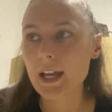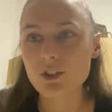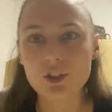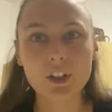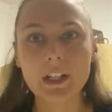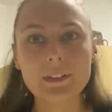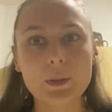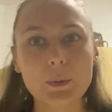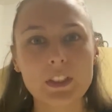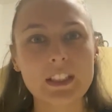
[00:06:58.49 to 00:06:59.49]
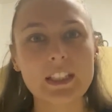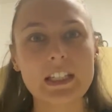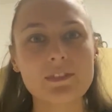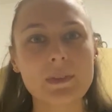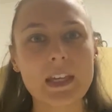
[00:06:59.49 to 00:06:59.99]
And sure enough, it wouldn't
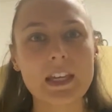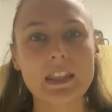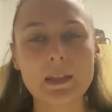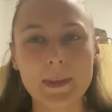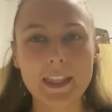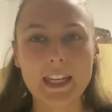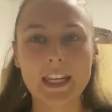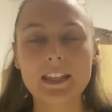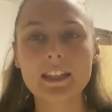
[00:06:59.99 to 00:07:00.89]
give me the ability